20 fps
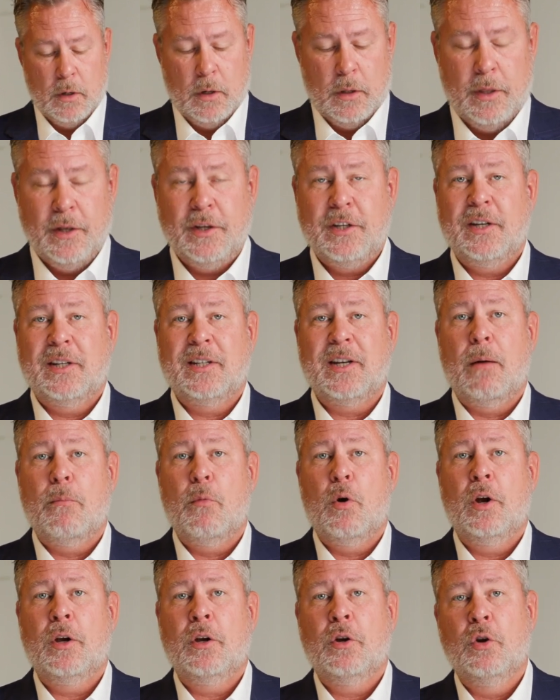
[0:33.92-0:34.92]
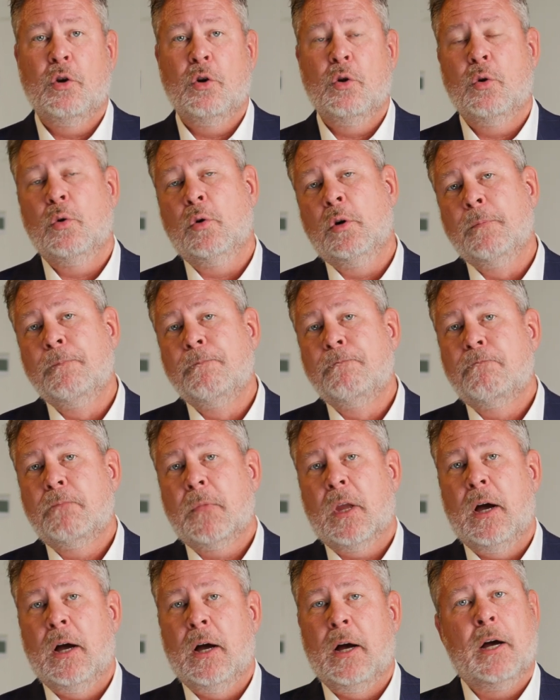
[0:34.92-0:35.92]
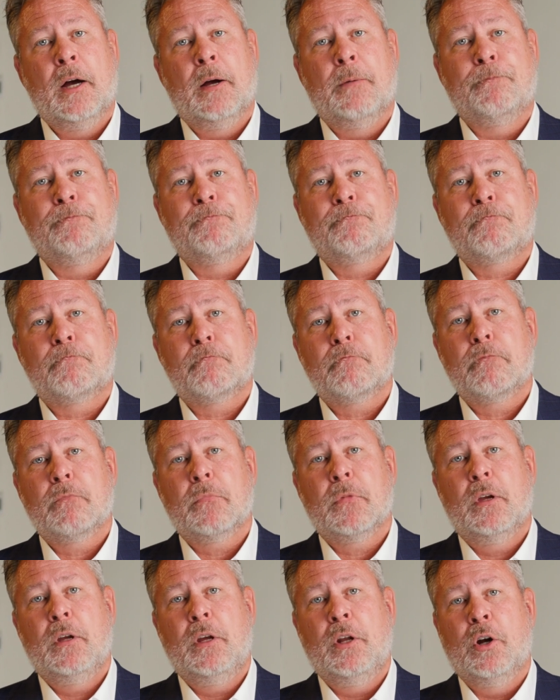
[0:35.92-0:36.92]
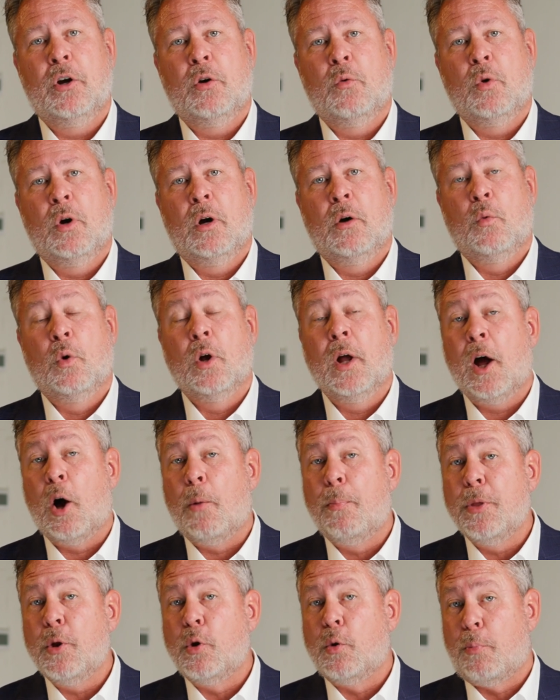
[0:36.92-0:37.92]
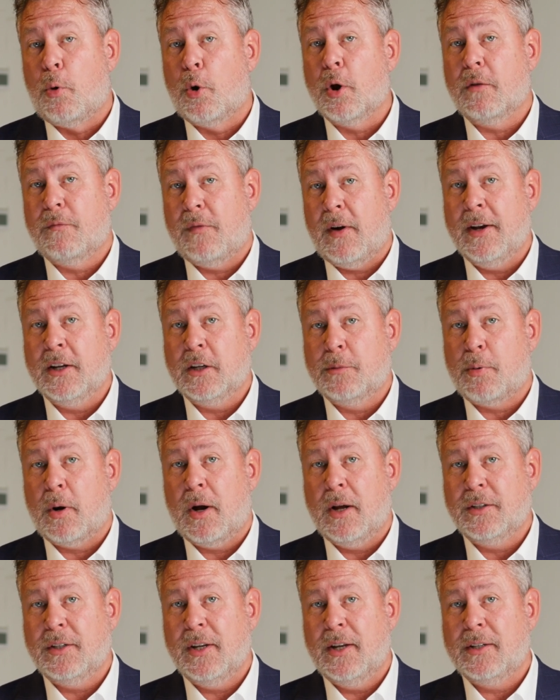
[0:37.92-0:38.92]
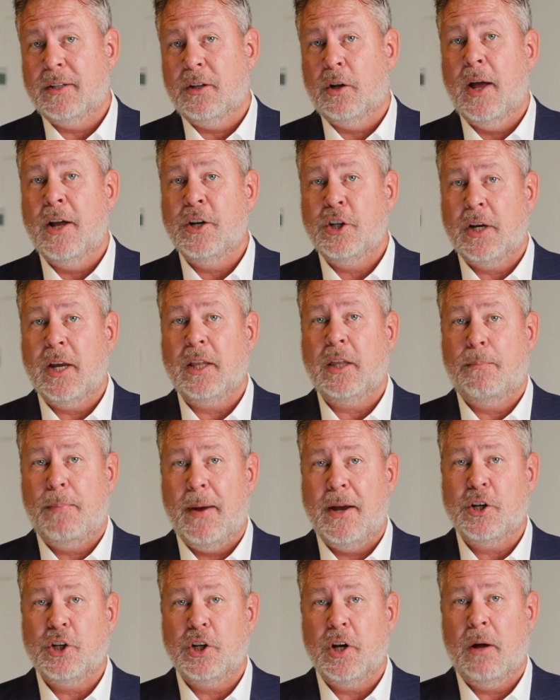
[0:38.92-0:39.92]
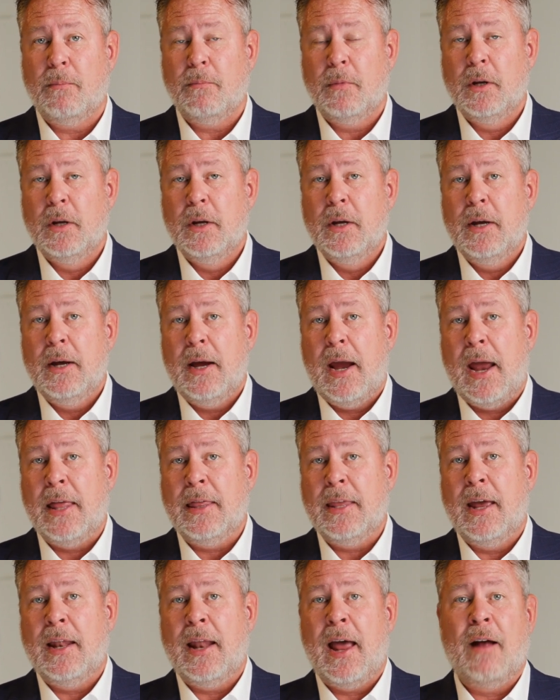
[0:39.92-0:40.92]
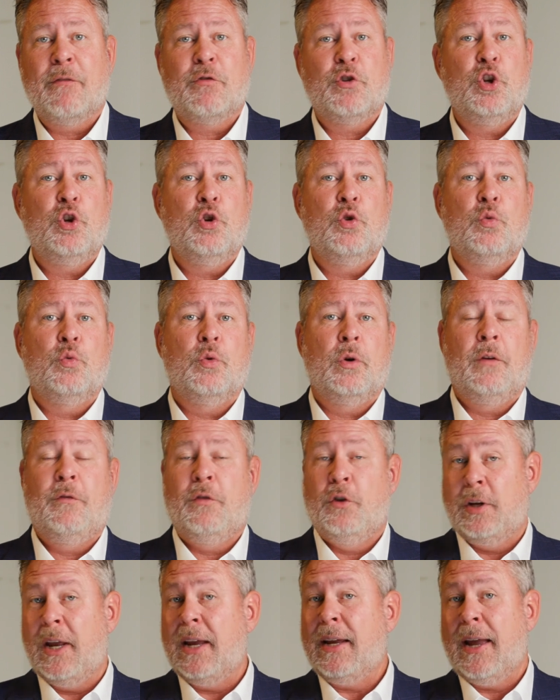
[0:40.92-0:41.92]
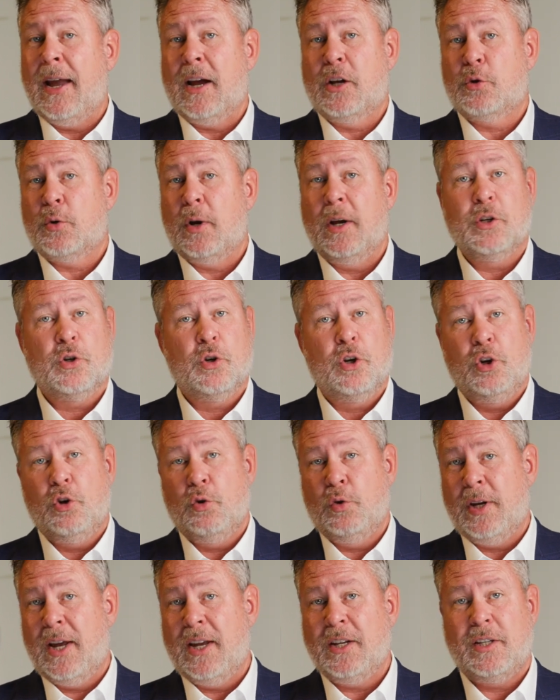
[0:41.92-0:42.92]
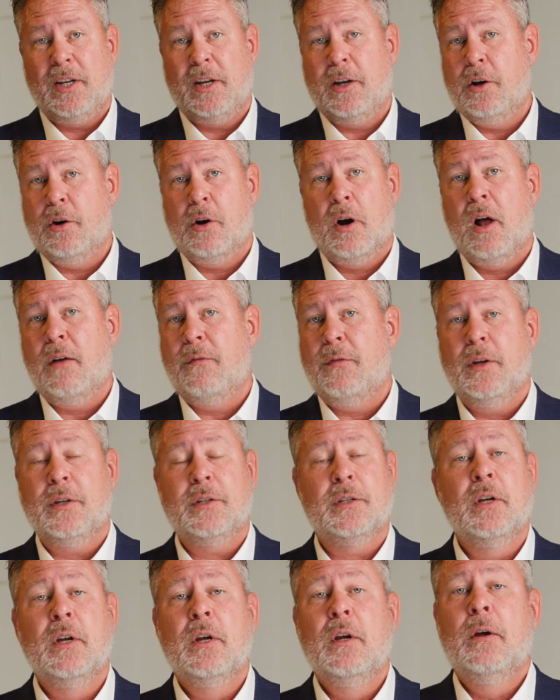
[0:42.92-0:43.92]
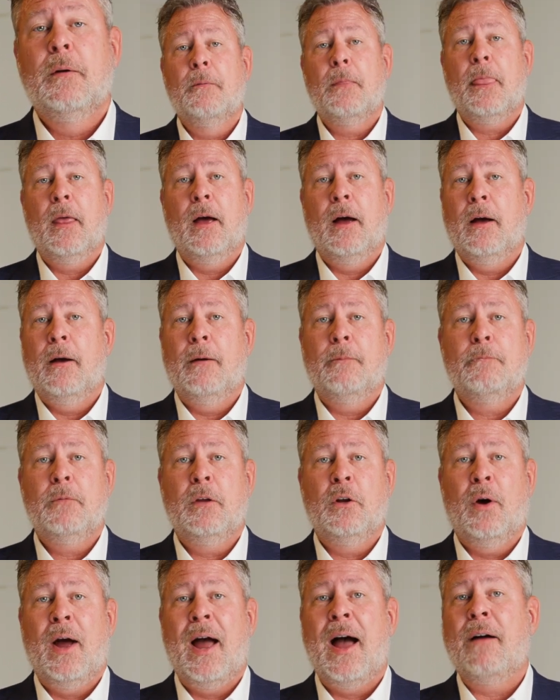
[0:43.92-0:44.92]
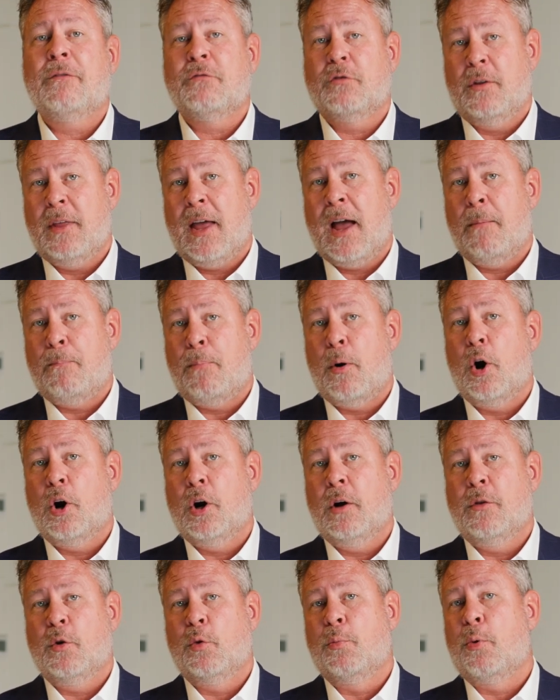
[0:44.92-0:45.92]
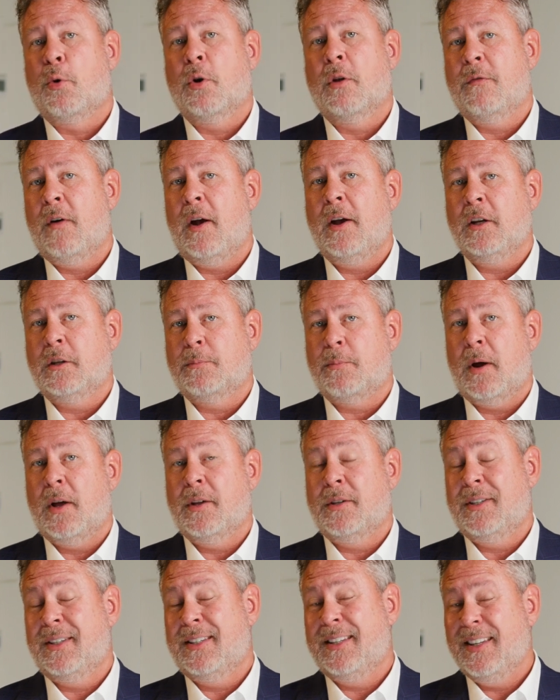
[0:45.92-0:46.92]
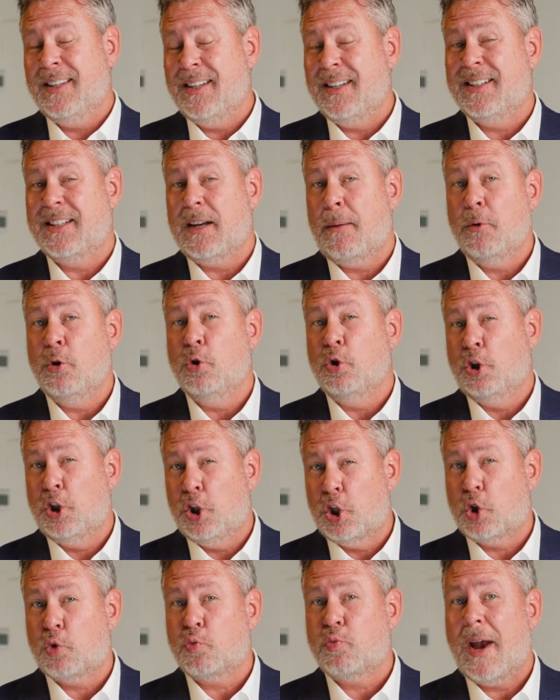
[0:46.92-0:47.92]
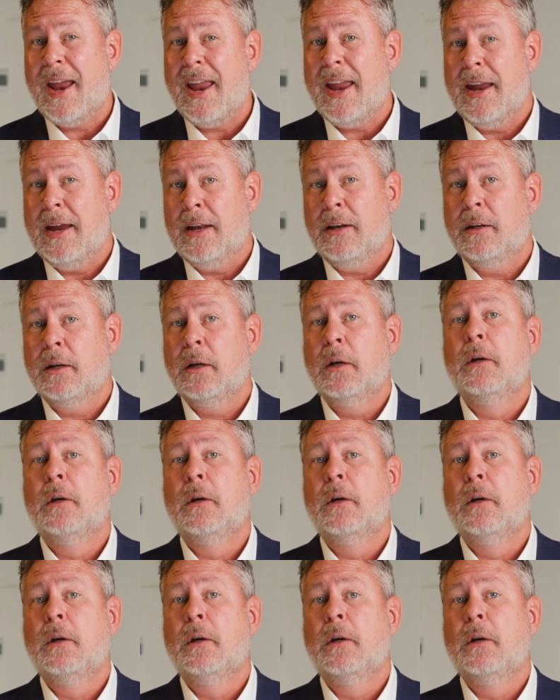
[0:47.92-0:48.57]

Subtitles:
This is someone who, will help in the report of findings process. They'll educate the patient up. And then if you take x-rays or you do testing in your office, after that part of the report of findings process, this is someone who's trained